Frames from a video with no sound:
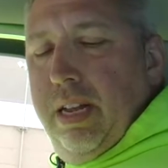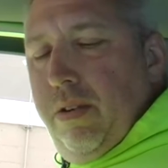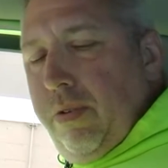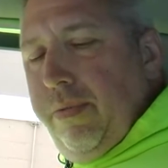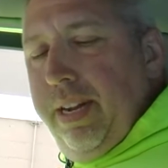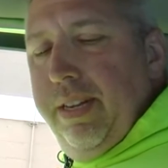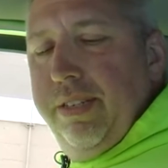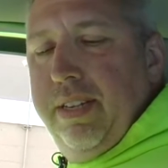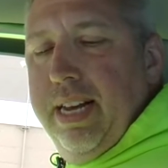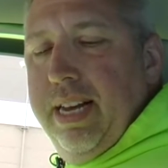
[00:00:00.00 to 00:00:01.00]
Well, we
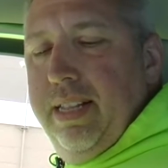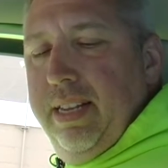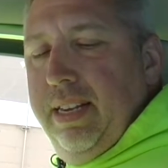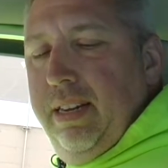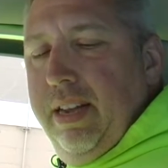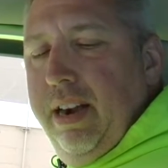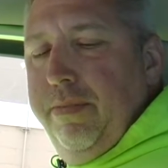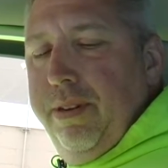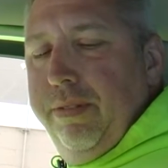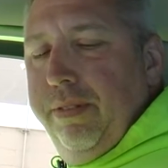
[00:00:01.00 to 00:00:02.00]
use the gutter
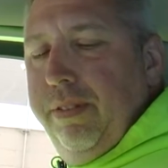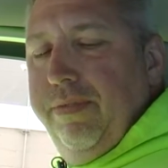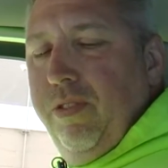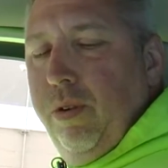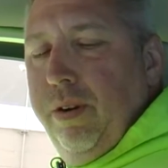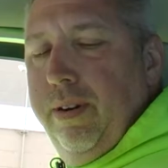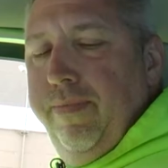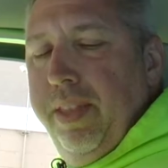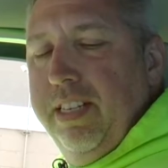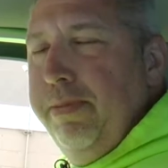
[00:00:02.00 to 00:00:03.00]
brooms for,
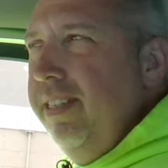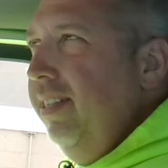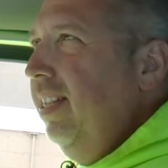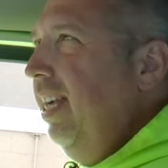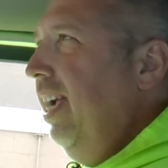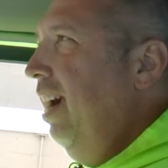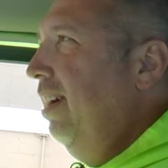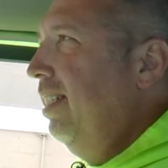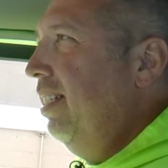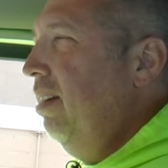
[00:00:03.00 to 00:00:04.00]
especially like
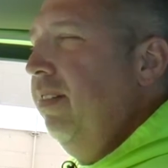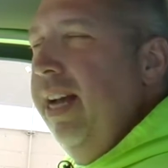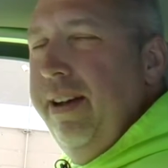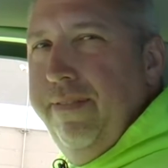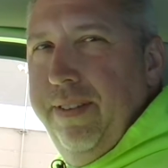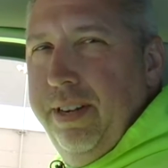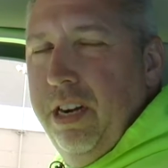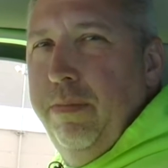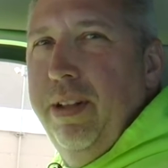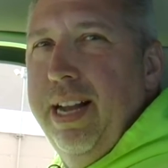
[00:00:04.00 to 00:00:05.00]
areas that don't have
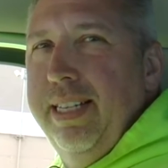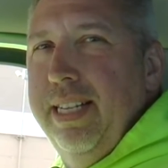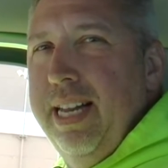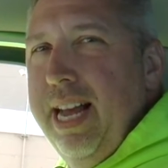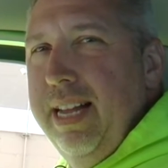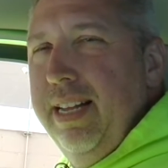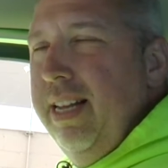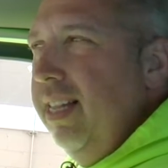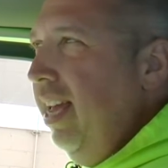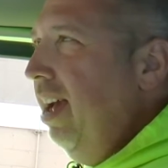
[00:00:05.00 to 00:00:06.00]
curb lines and
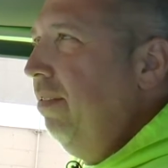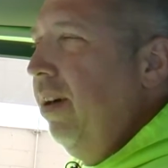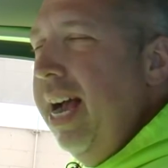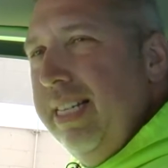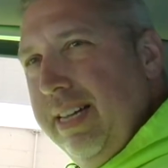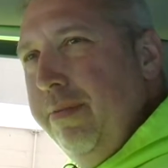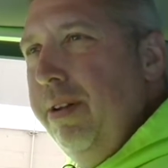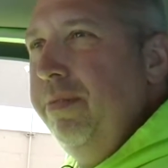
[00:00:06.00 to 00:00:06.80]
they have grass coming up